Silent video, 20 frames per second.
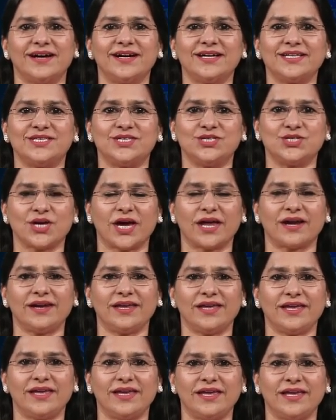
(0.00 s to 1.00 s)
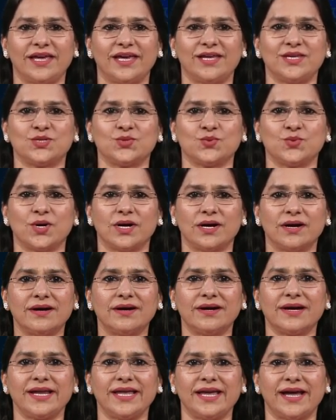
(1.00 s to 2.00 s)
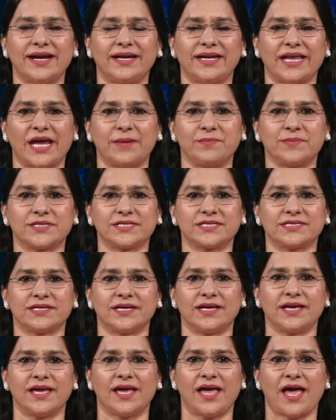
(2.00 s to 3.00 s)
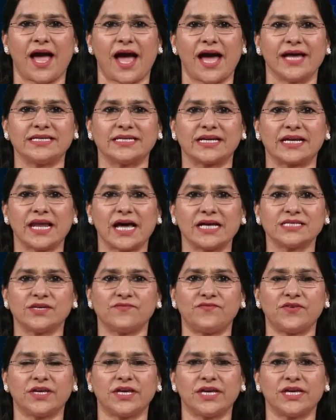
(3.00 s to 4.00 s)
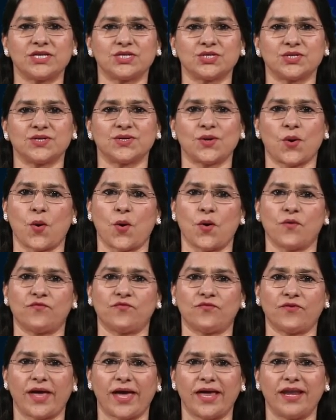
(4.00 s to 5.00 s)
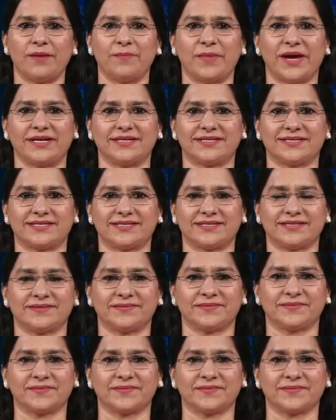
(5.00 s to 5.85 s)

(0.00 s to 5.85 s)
a journey into early attempts at classification of elements.